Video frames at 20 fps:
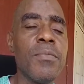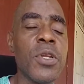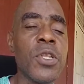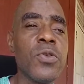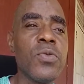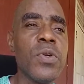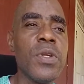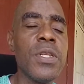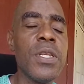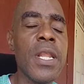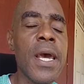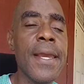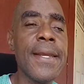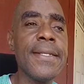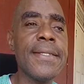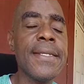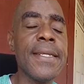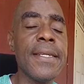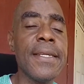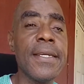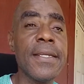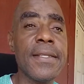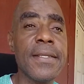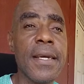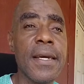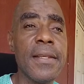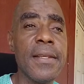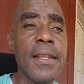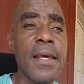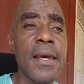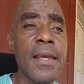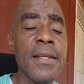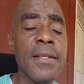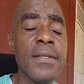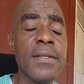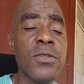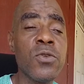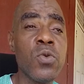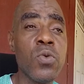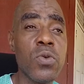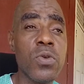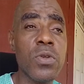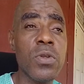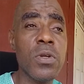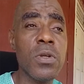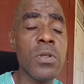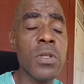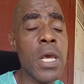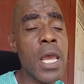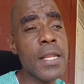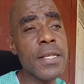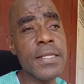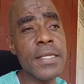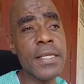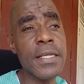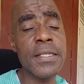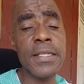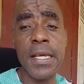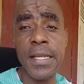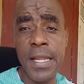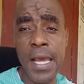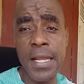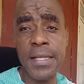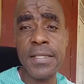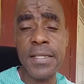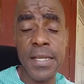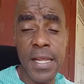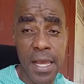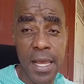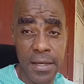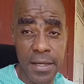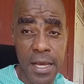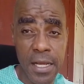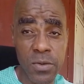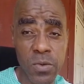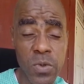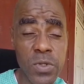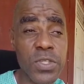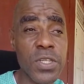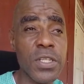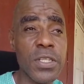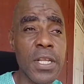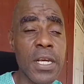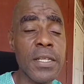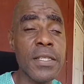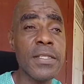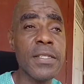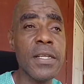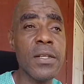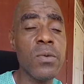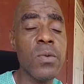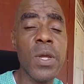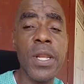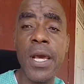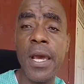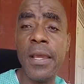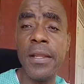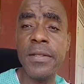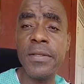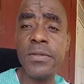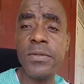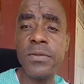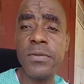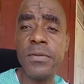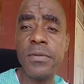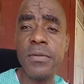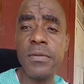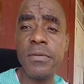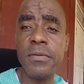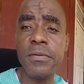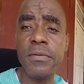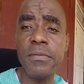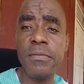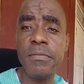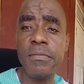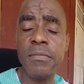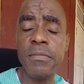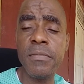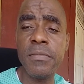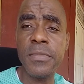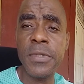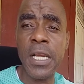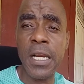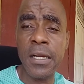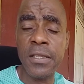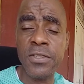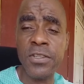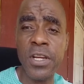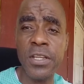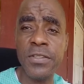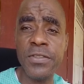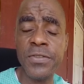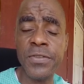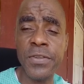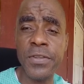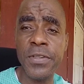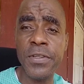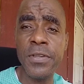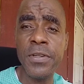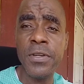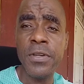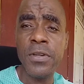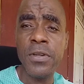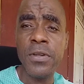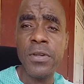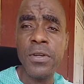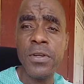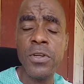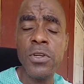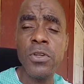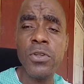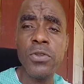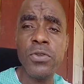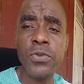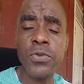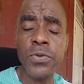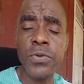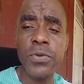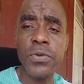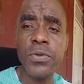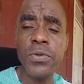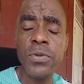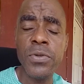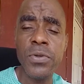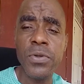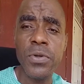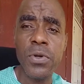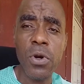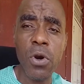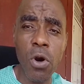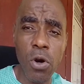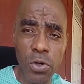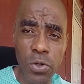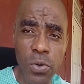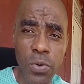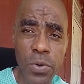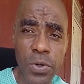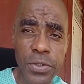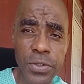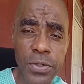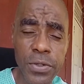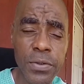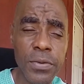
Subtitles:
Between 98 and 99, that was it, until when I take a transfer to Gun Court.